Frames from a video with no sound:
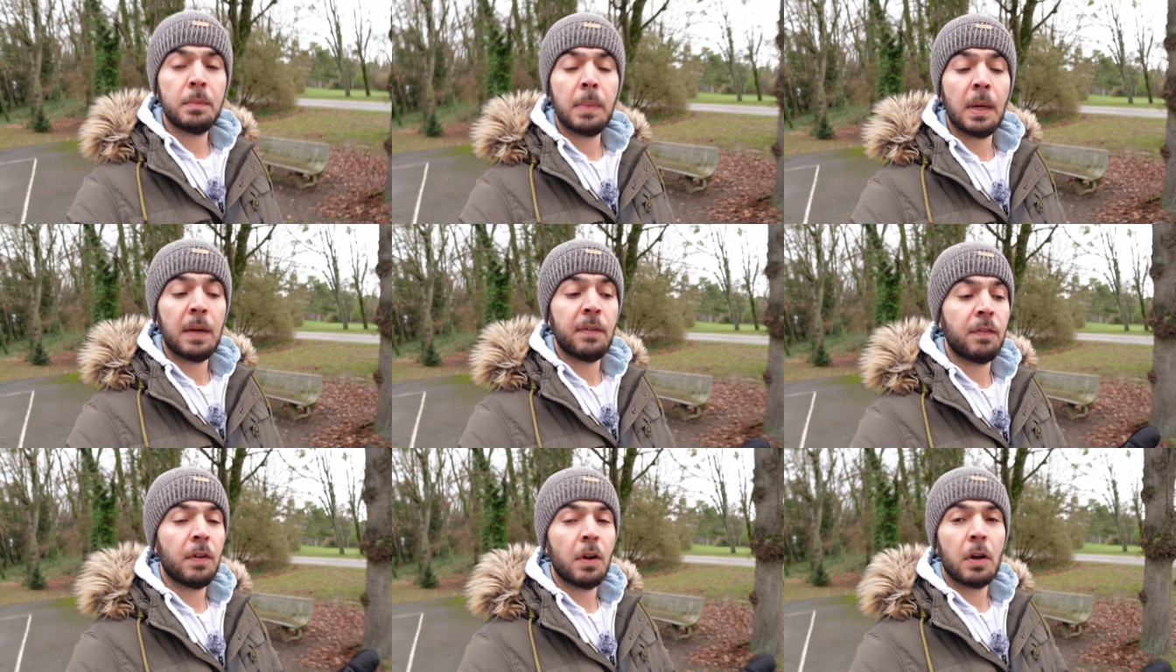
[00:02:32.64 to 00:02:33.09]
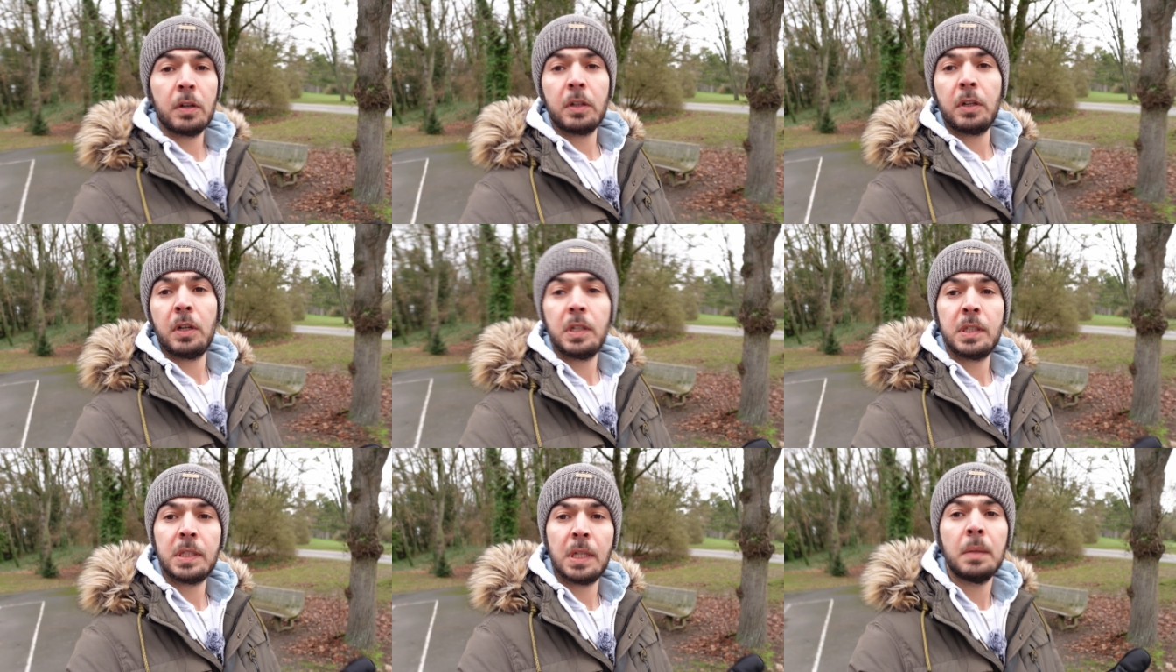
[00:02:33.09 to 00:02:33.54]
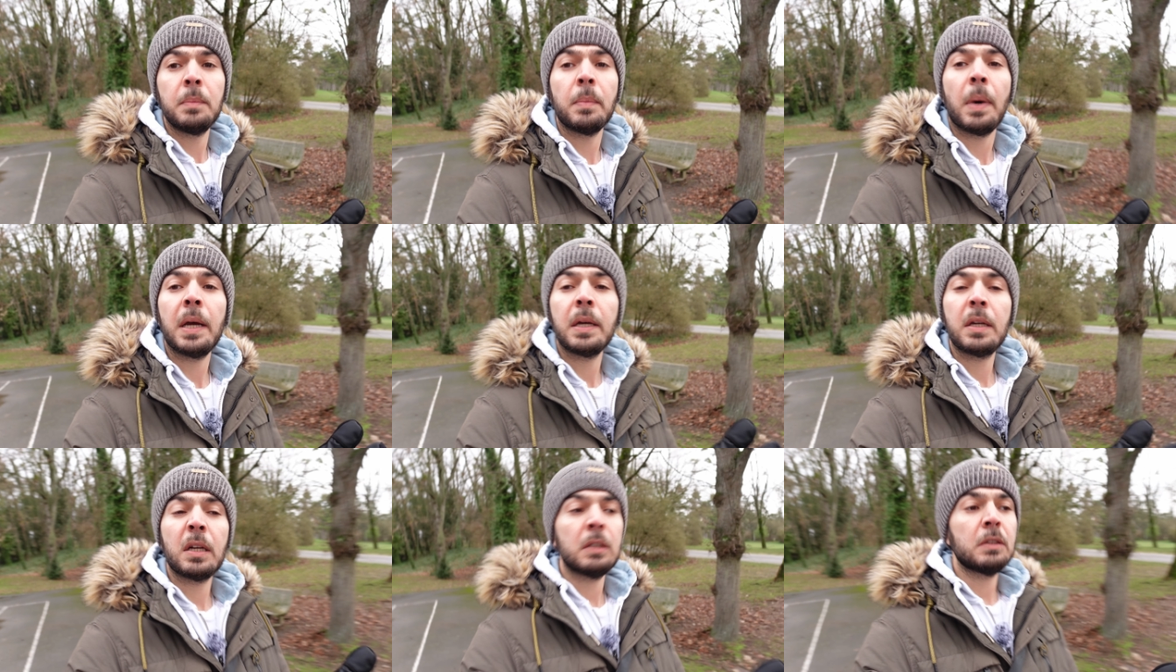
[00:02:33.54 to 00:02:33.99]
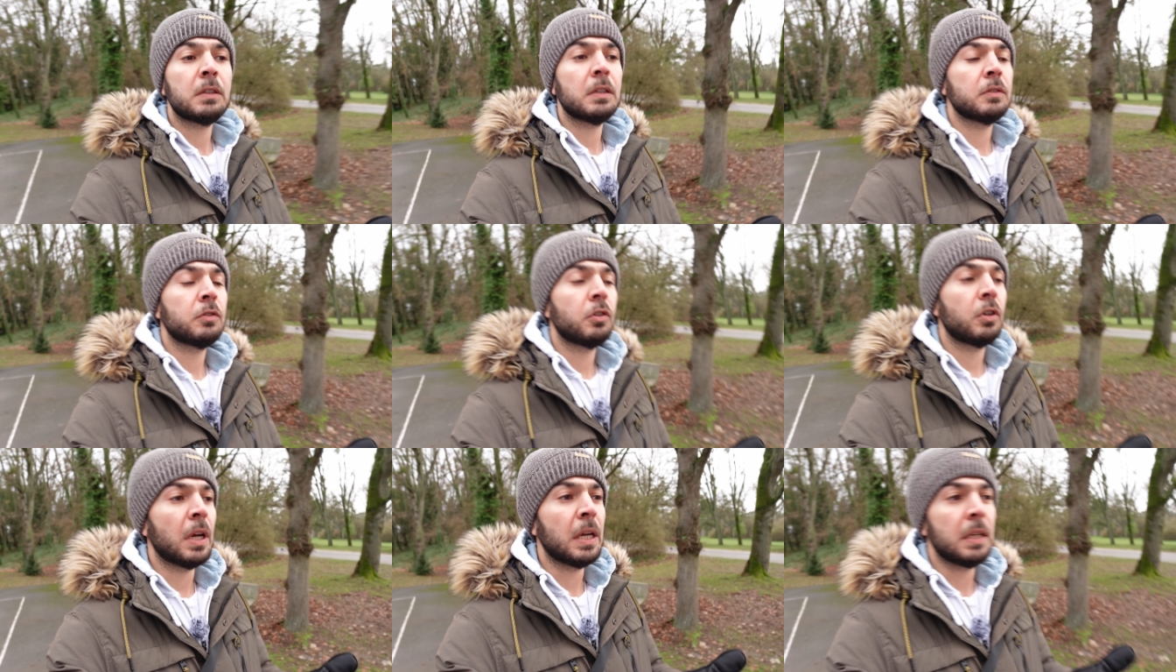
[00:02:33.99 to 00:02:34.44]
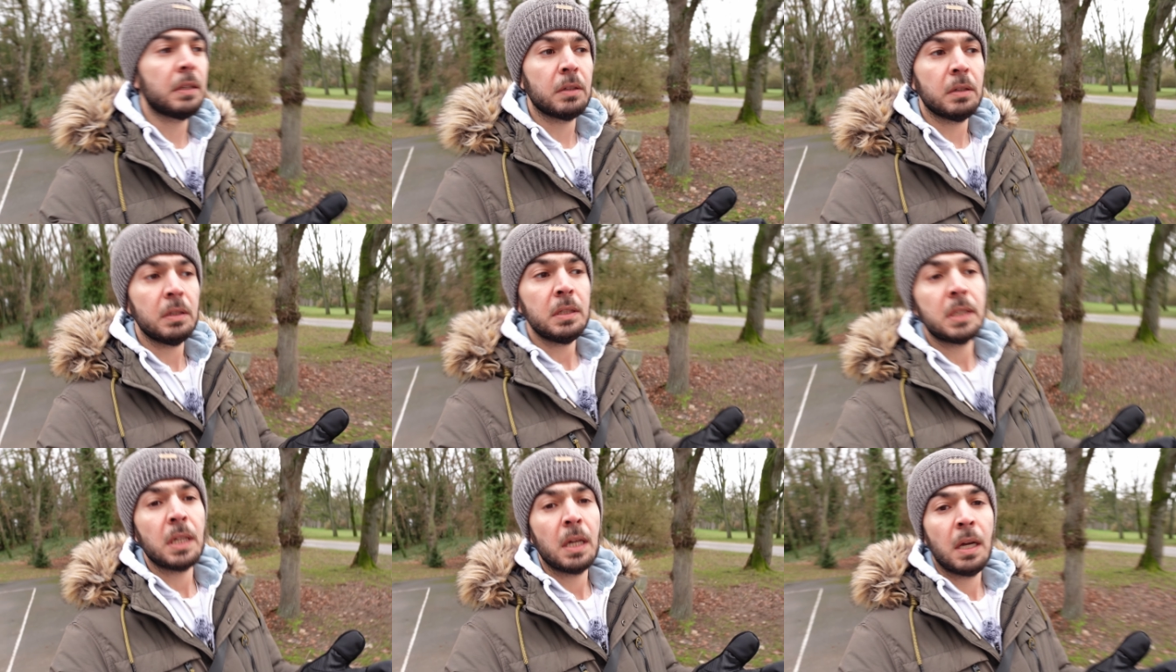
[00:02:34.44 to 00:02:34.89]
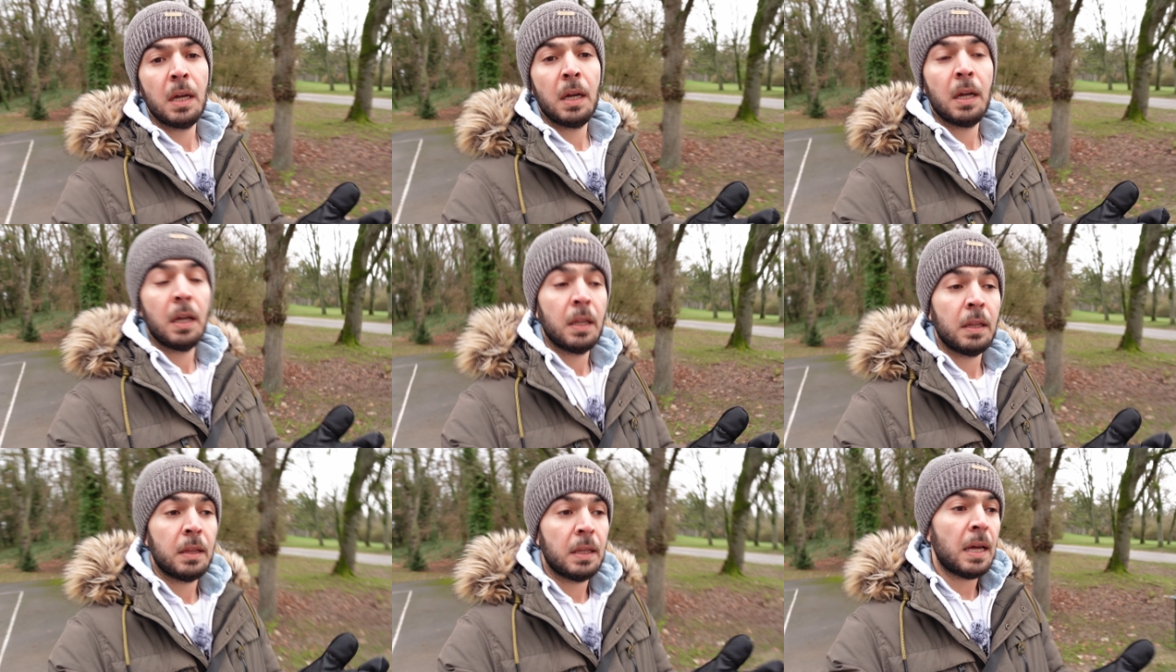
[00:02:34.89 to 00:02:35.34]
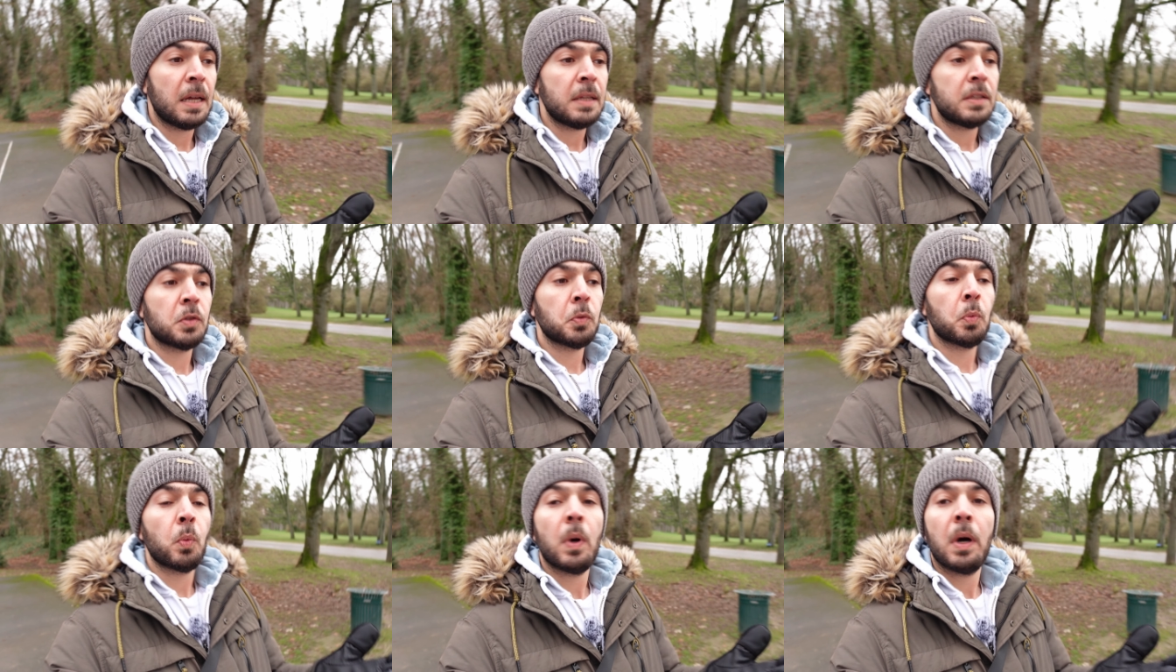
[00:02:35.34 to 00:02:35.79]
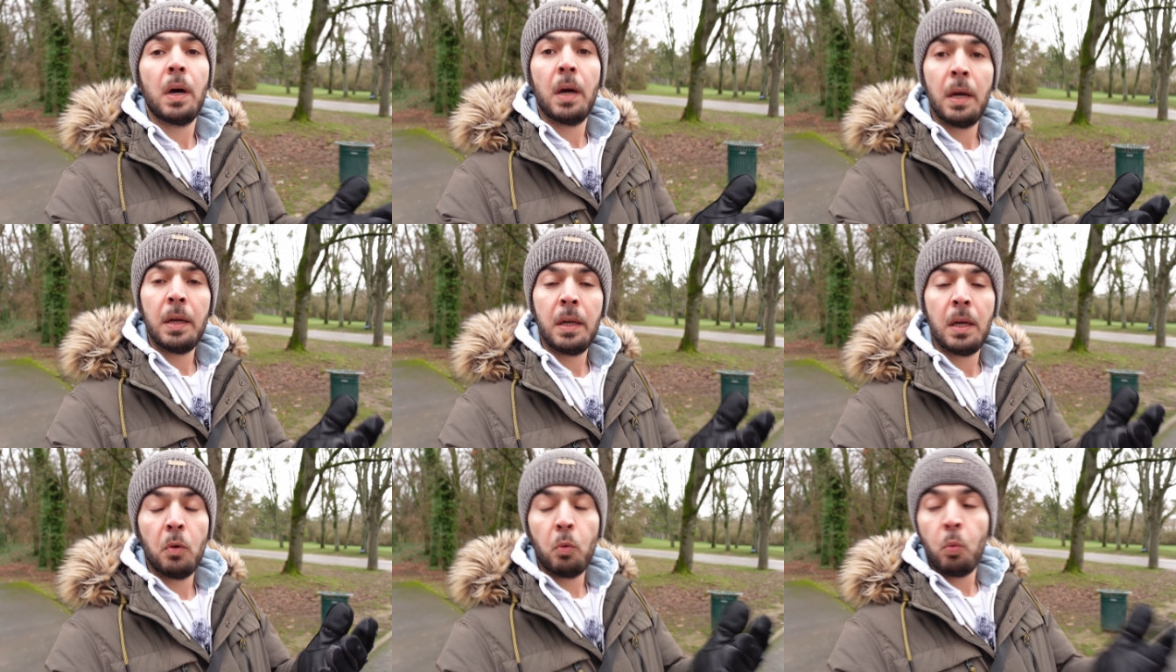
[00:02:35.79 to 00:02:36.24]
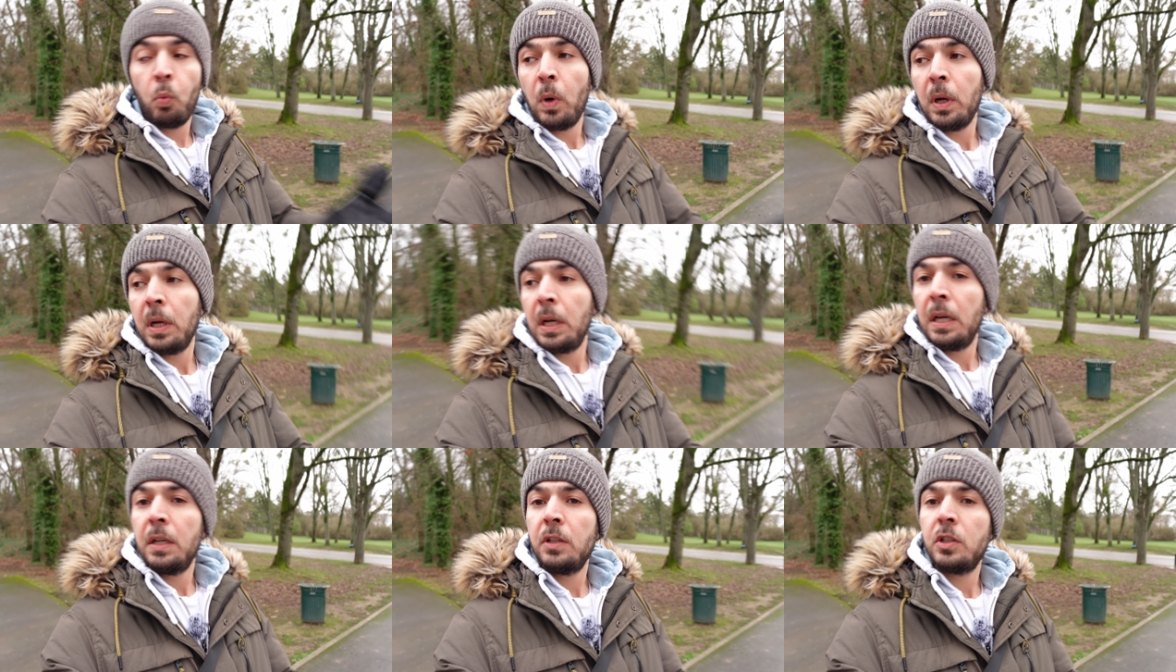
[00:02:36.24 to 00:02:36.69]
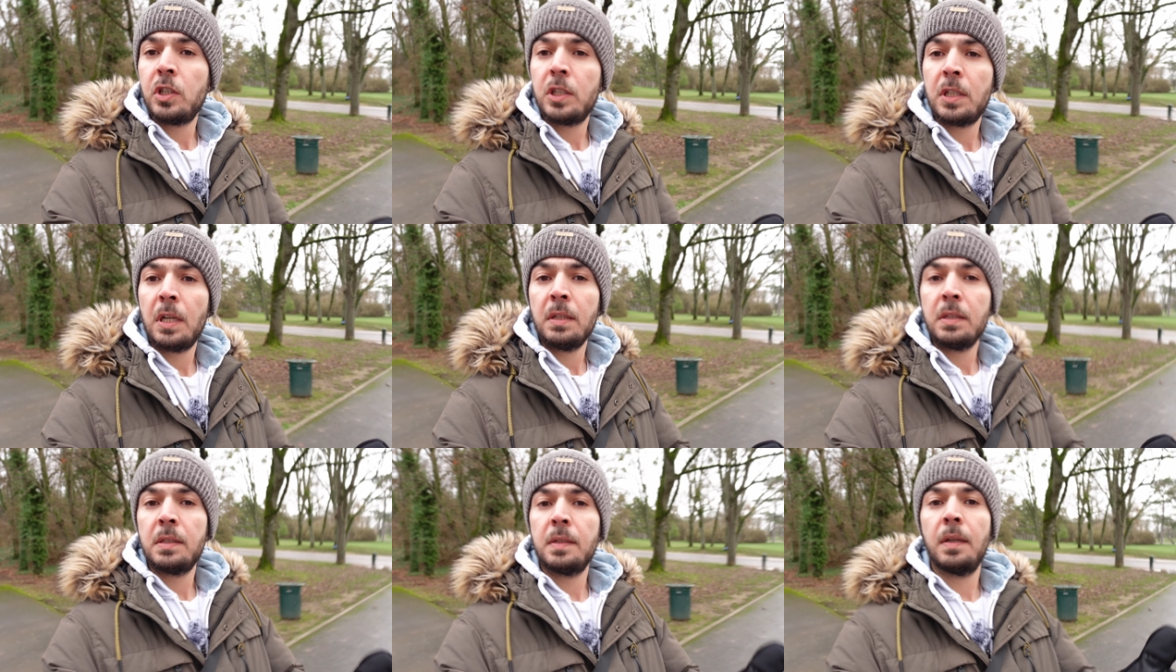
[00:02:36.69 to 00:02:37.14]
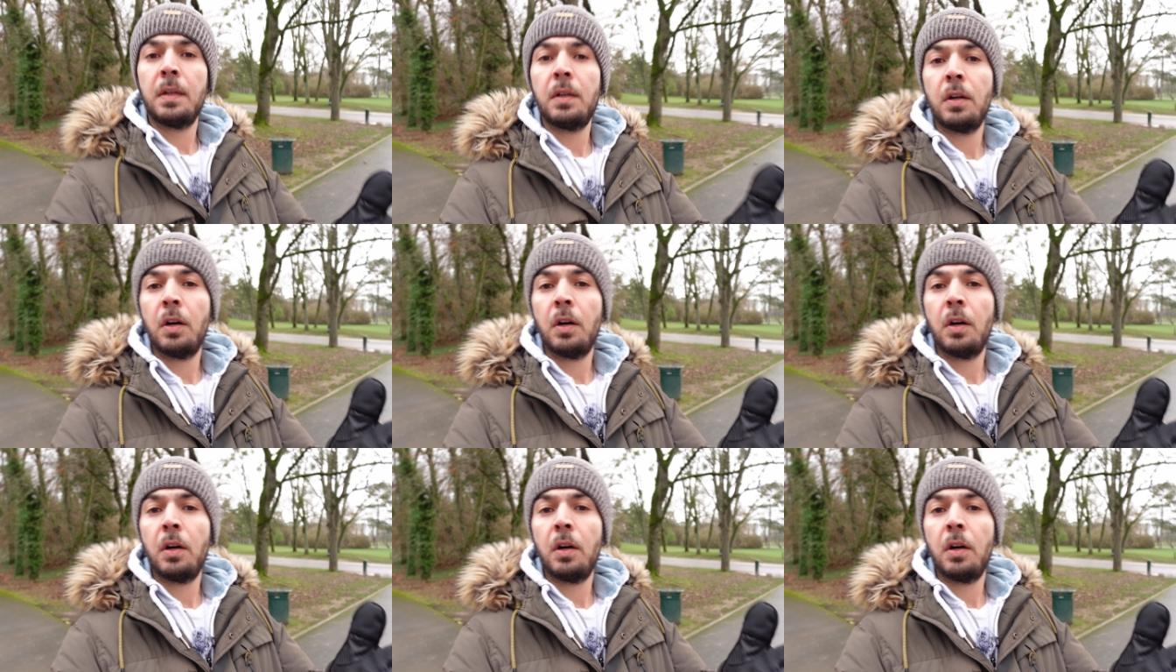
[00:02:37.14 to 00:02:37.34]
by vloggers and by content creators. That's why a 1-inch sensor